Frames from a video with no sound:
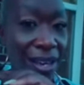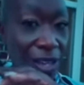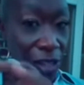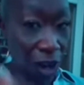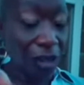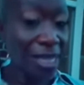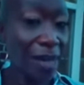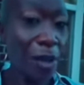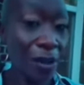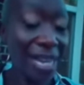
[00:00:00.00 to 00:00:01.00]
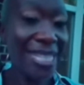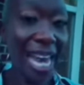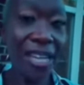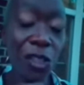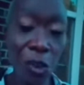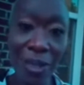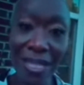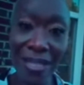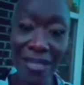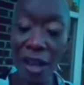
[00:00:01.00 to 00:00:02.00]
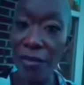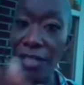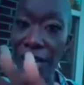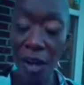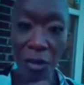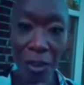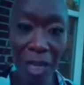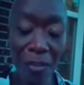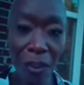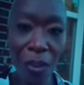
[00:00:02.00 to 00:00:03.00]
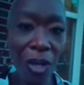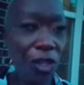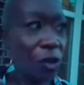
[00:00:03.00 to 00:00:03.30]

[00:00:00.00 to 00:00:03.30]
y'all Democrats had choices of young people.